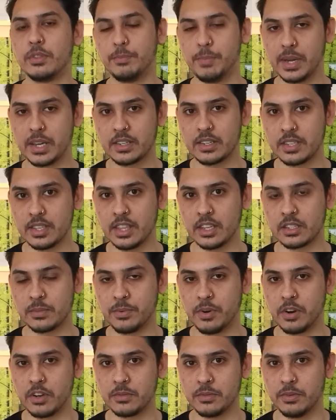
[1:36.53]
biggest thing that
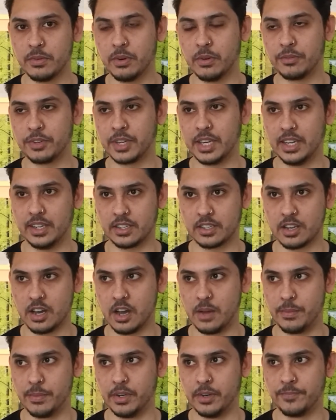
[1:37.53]
surprised me of Keir
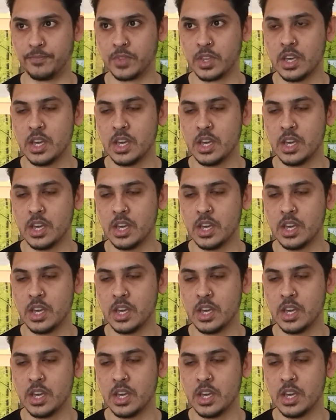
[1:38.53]
Starmer